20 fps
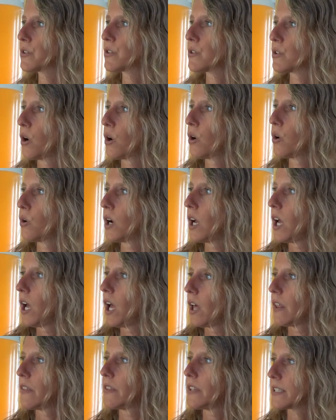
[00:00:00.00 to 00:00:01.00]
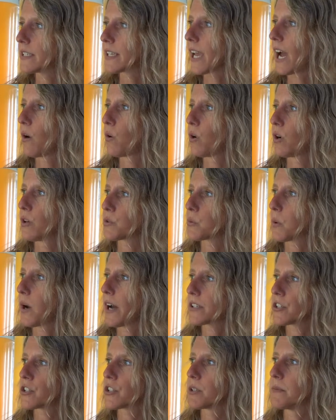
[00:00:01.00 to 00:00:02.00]
So these cowls will
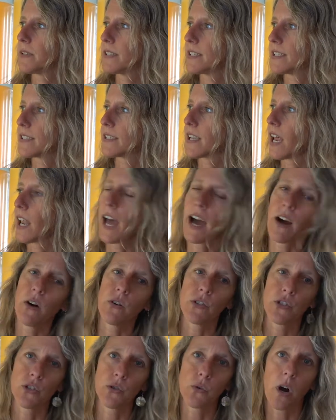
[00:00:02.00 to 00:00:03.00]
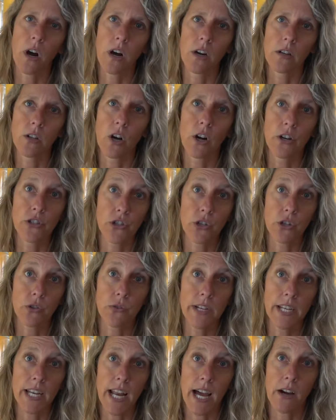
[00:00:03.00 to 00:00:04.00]
actually be sent out to our larger
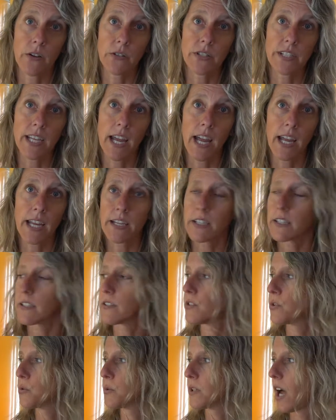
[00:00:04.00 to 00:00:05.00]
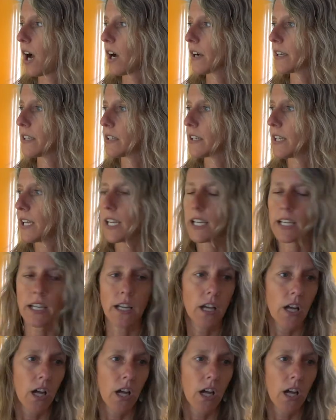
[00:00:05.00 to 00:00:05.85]
greenhouse tanks to inoculate.